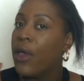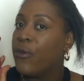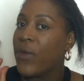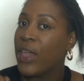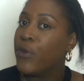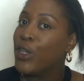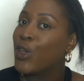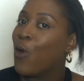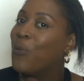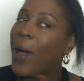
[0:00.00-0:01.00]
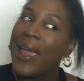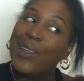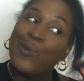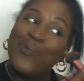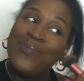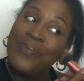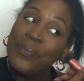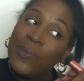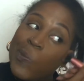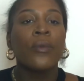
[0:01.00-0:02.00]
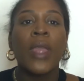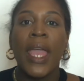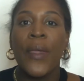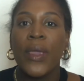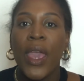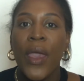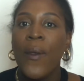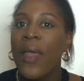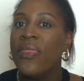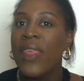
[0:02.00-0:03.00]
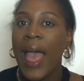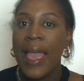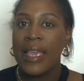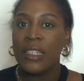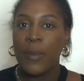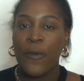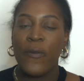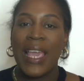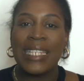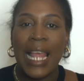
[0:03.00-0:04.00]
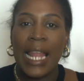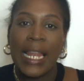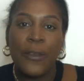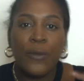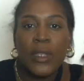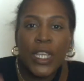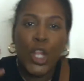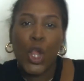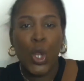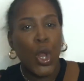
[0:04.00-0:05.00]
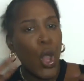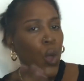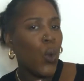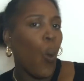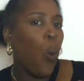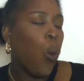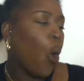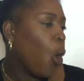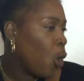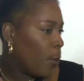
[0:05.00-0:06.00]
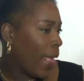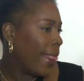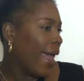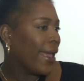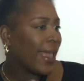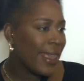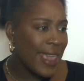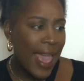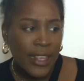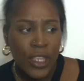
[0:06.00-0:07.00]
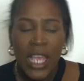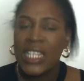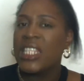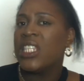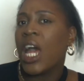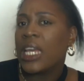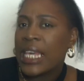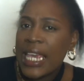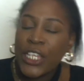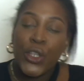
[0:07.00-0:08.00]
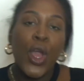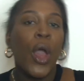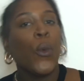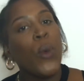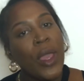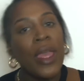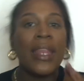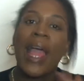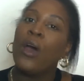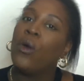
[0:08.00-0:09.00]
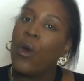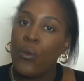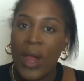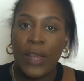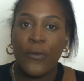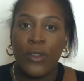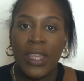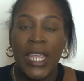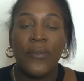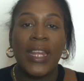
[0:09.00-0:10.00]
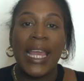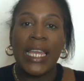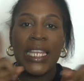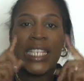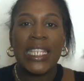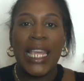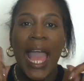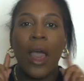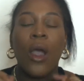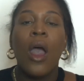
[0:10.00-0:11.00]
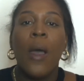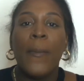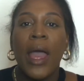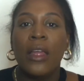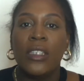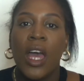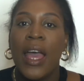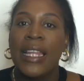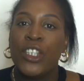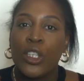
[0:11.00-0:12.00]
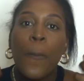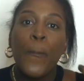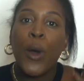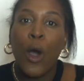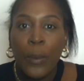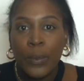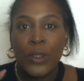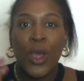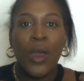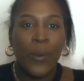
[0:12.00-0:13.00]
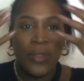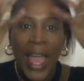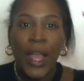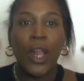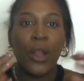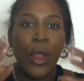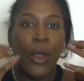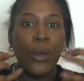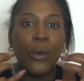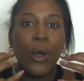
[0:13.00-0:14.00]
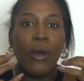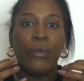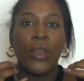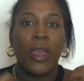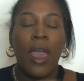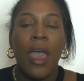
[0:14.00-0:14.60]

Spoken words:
favorite of mine. There we go, and that is my face. Lifted, glow, warm, like yes, sun-kissed. We're now ready for the evening, and can you see how my under eye just pops with that glow of the